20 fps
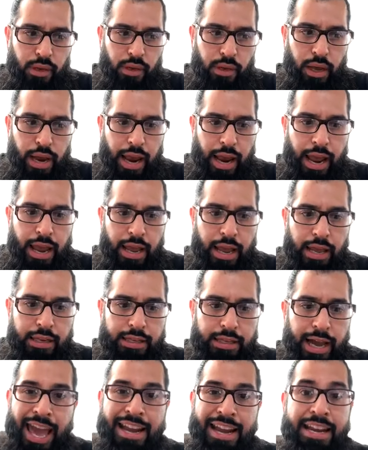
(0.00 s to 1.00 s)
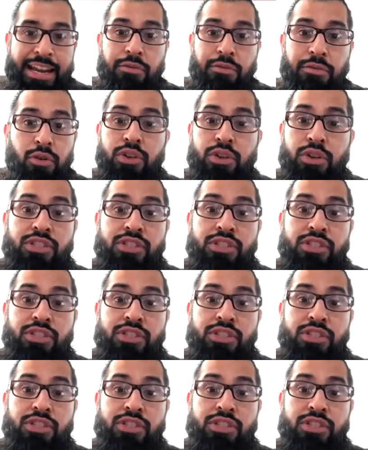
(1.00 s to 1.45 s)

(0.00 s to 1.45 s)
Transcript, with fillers: And I had never,